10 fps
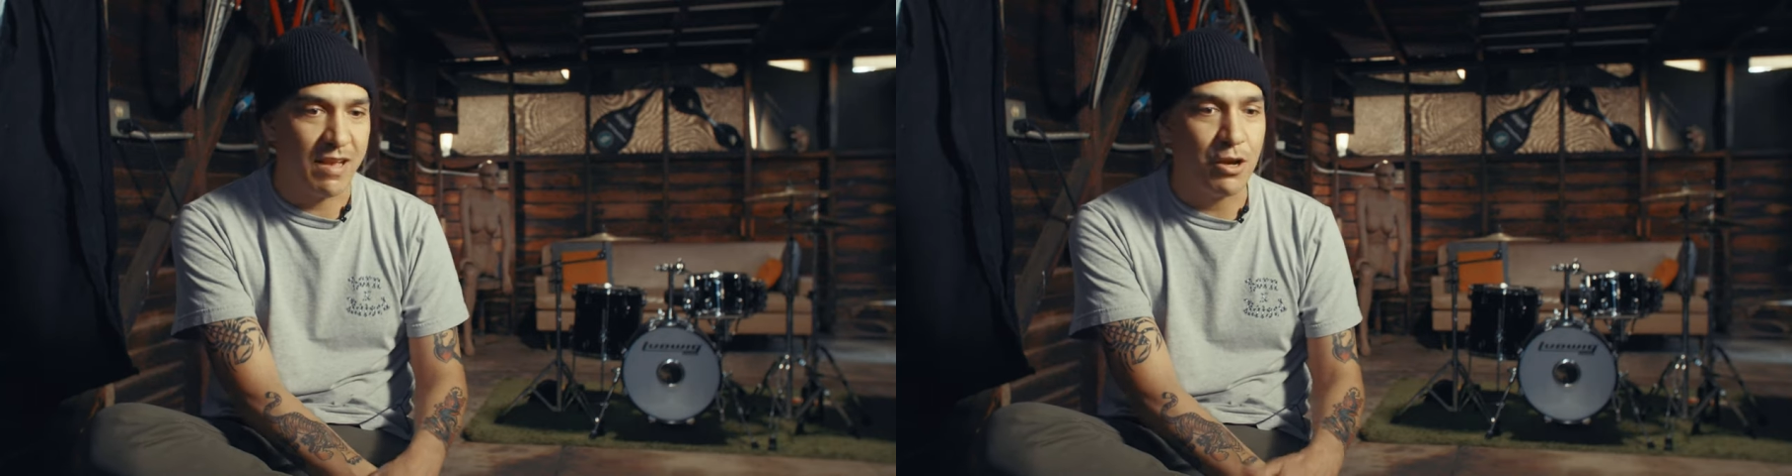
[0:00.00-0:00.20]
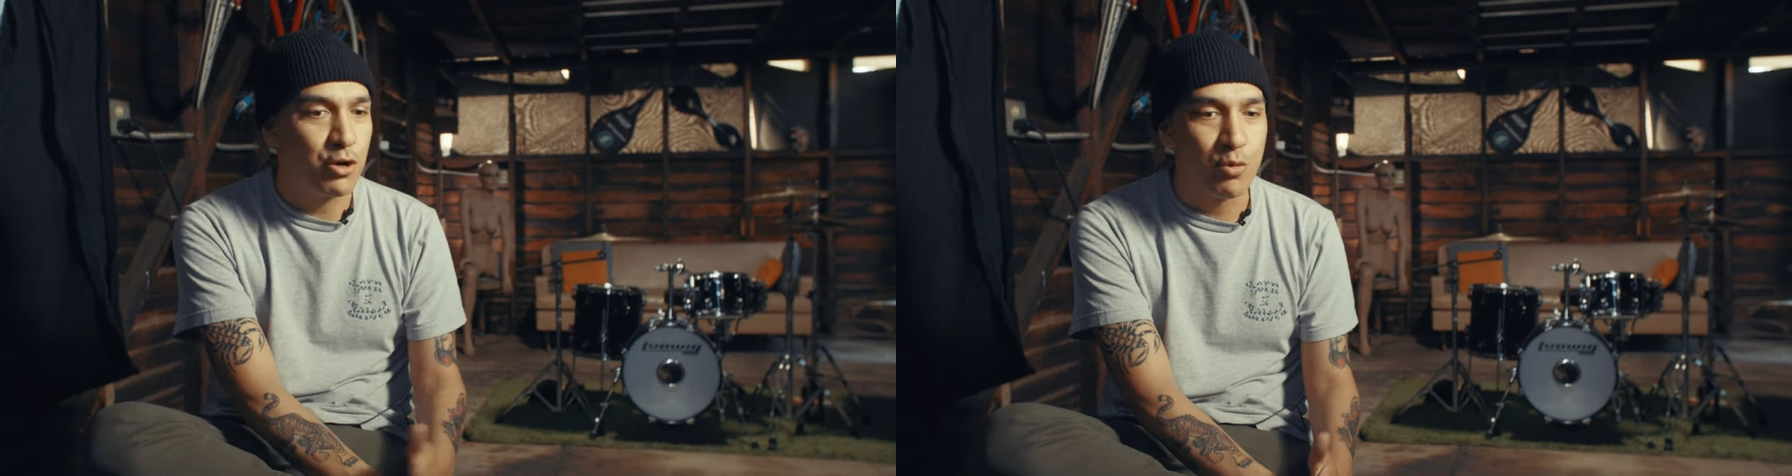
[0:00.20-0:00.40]

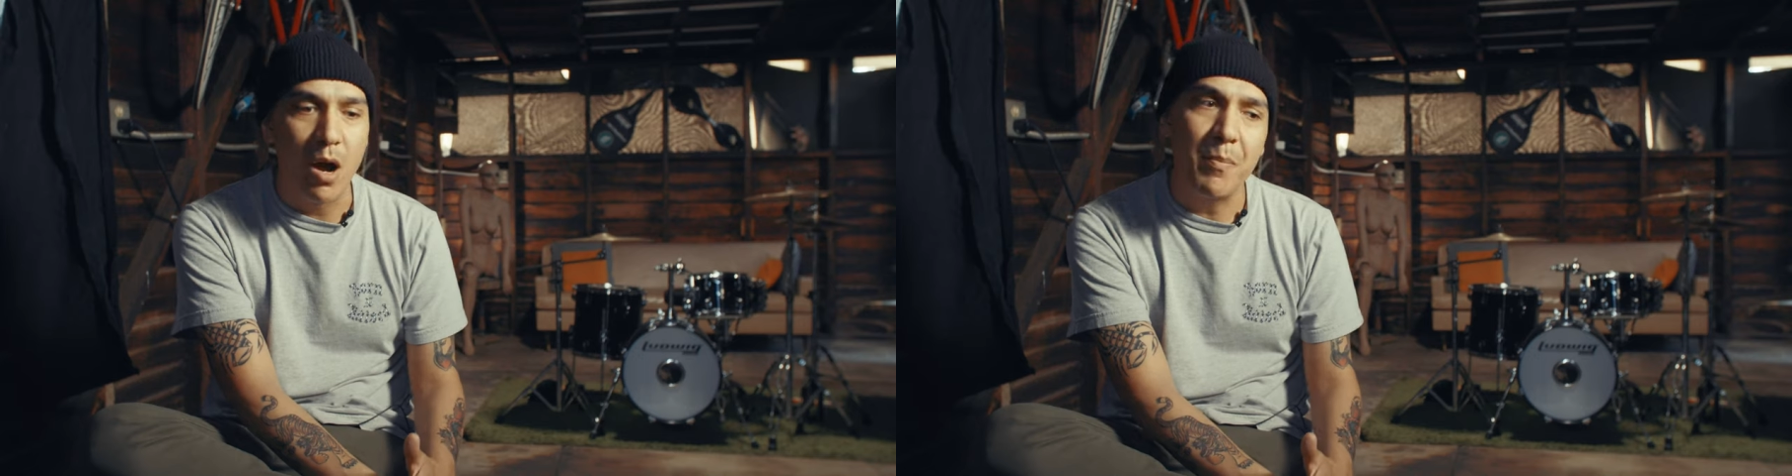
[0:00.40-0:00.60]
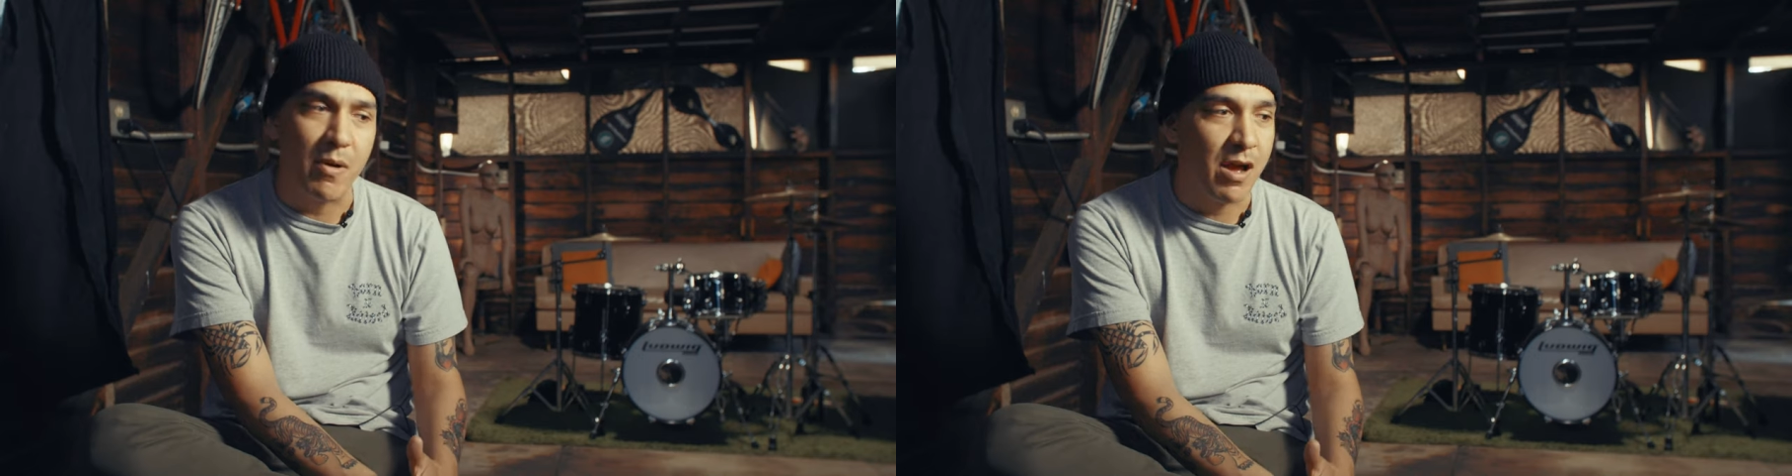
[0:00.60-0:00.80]
I grew
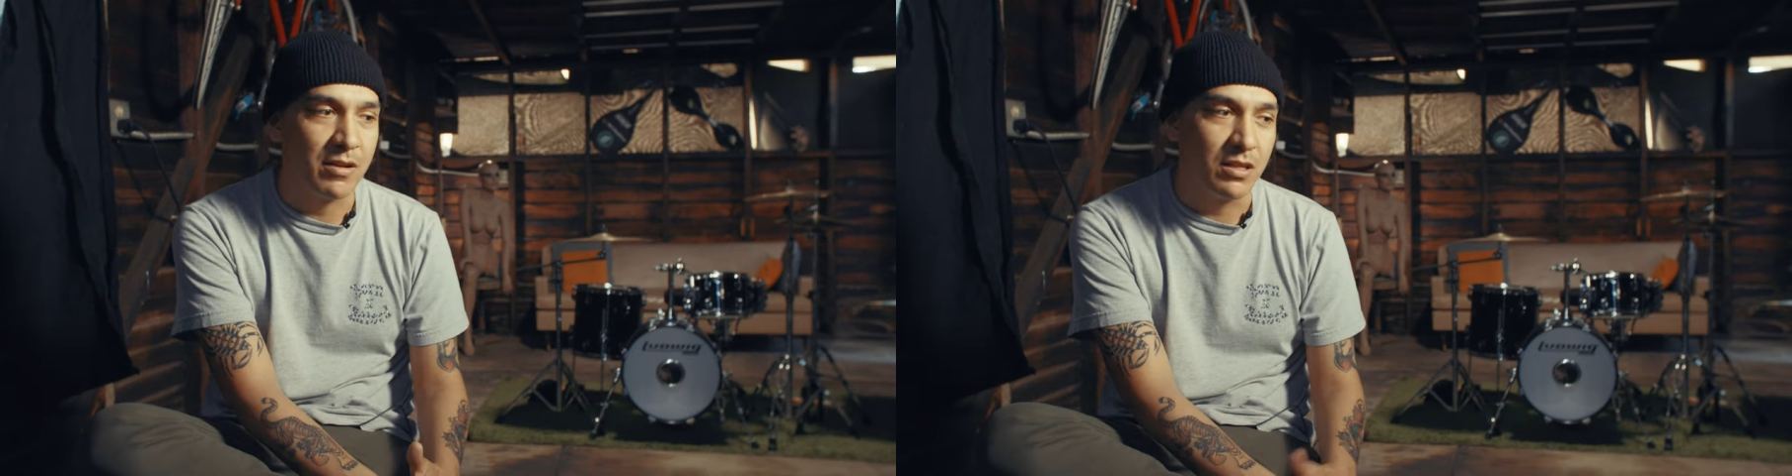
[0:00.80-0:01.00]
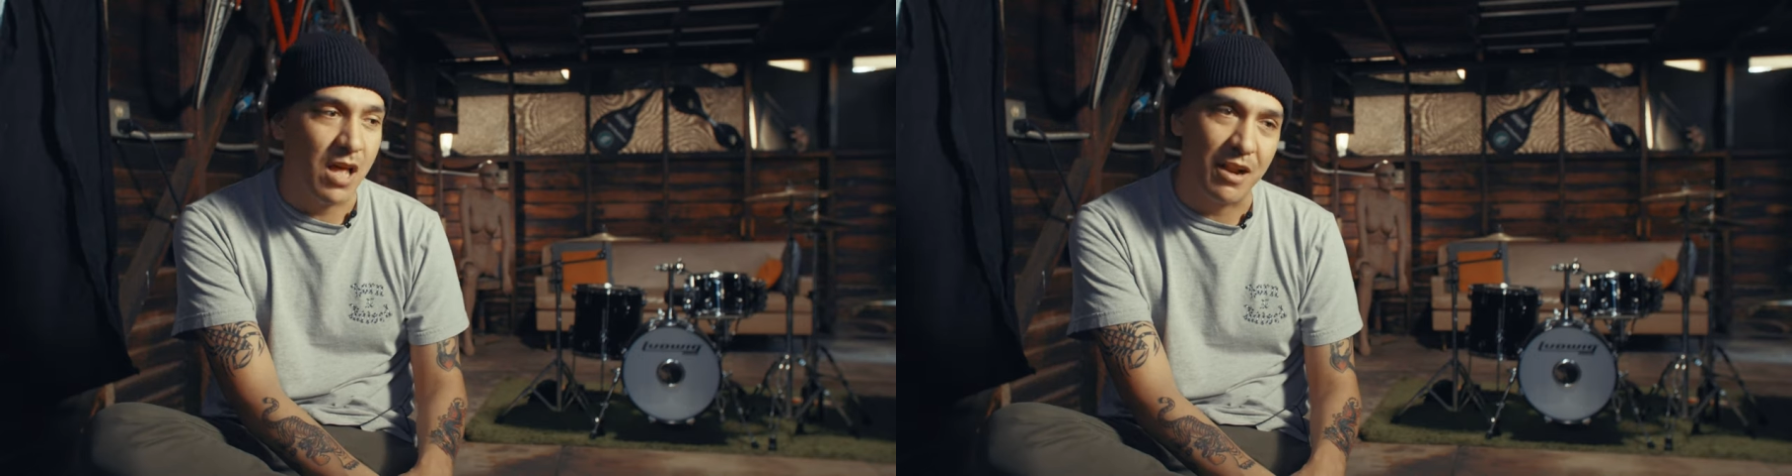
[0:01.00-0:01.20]
up
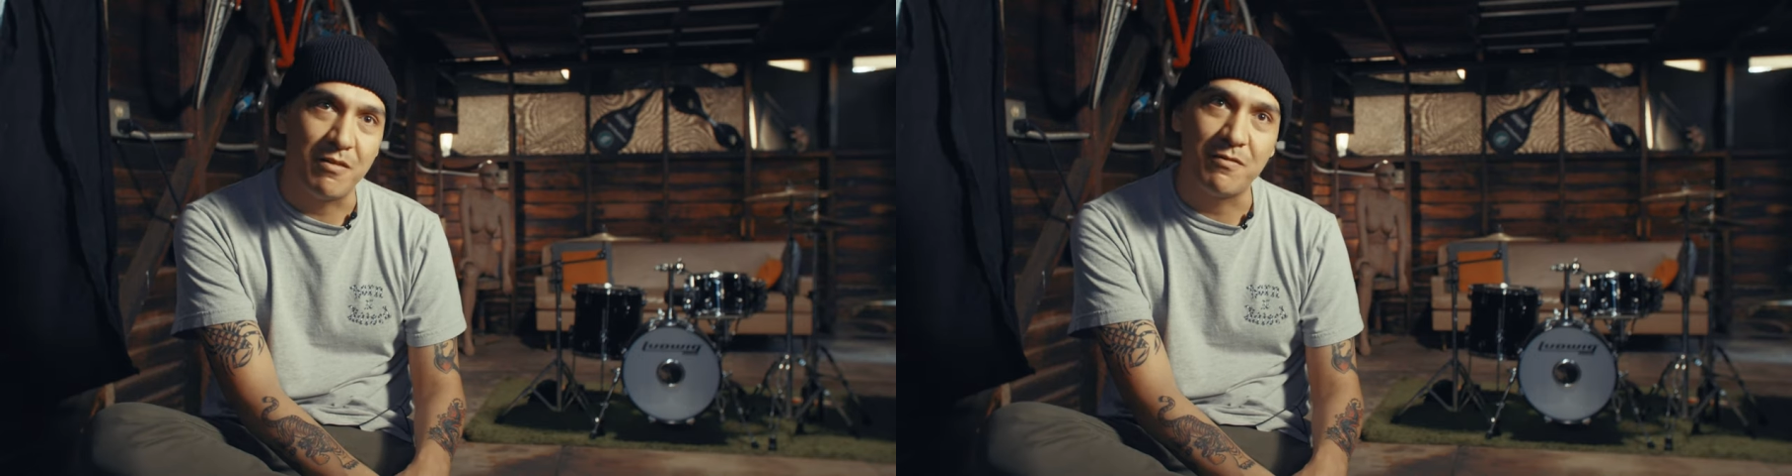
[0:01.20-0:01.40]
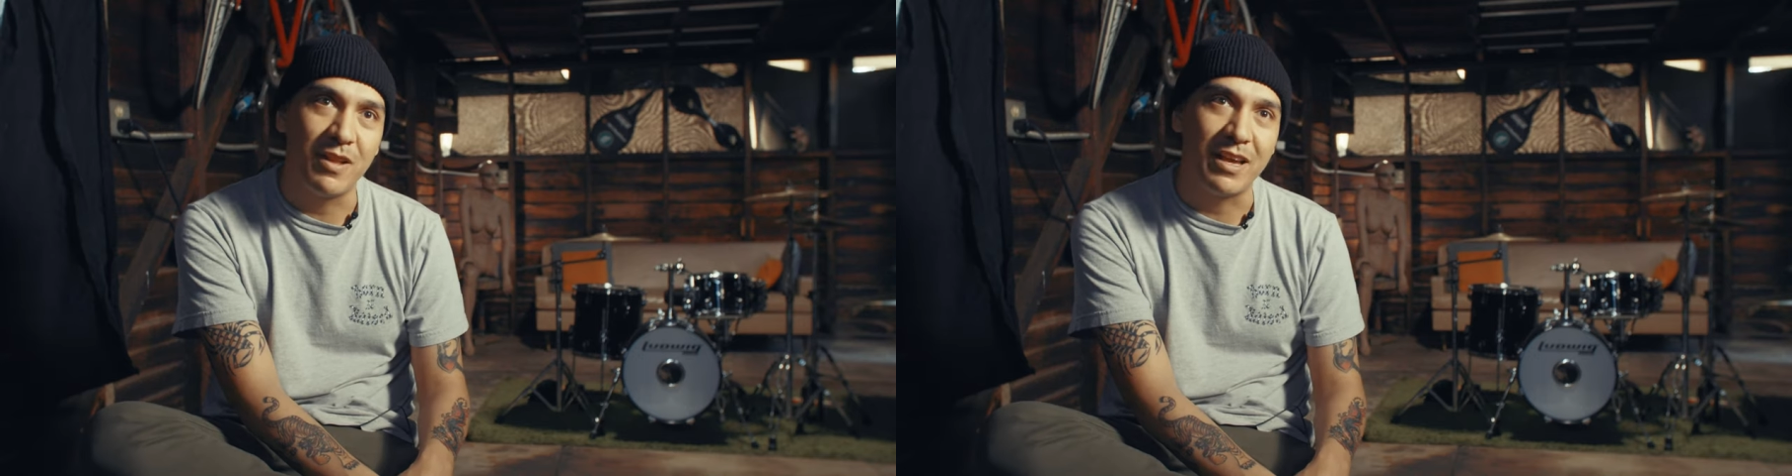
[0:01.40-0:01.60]
around a lot of